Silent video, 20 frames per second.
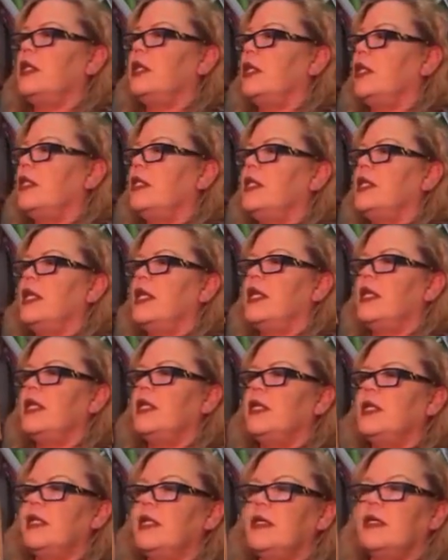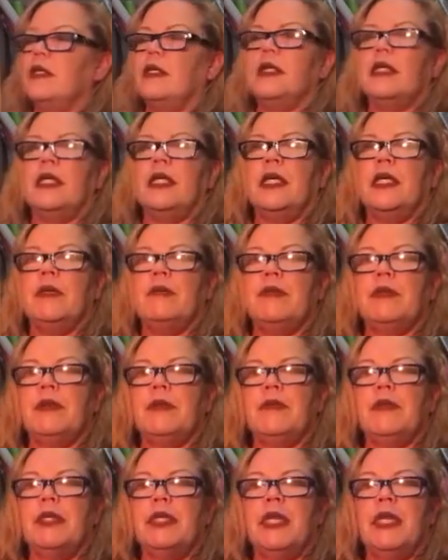and then keep
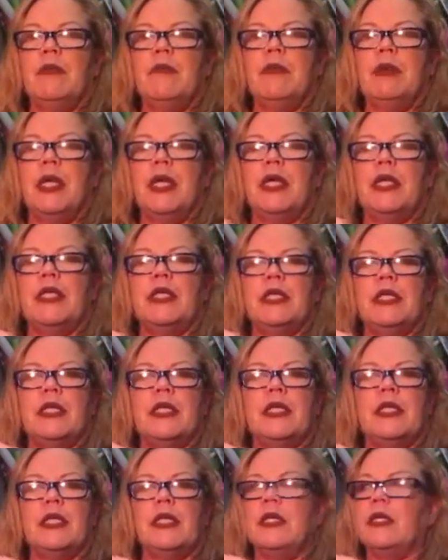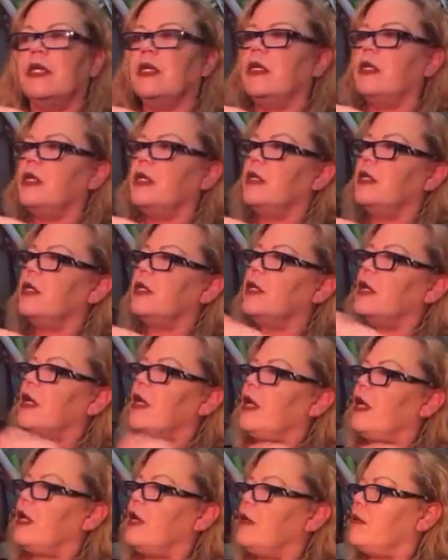some stamp pads in it.
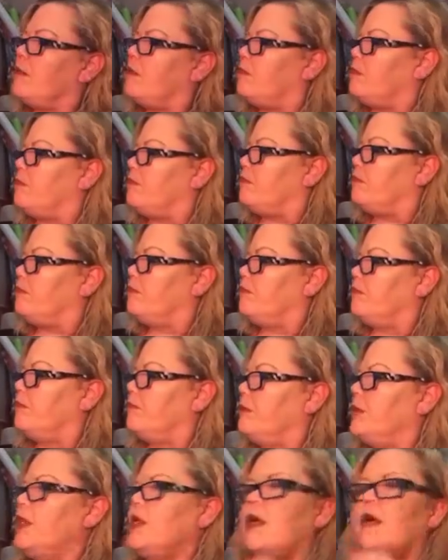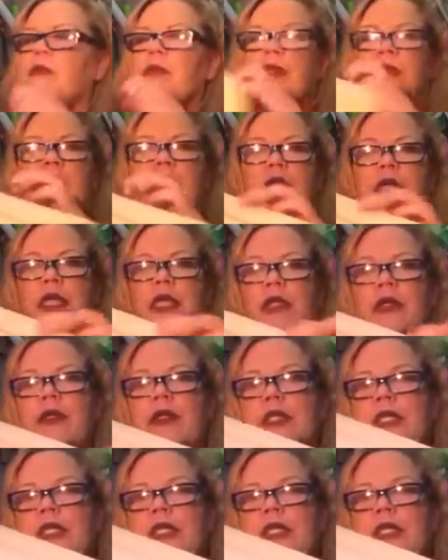I've been looking at the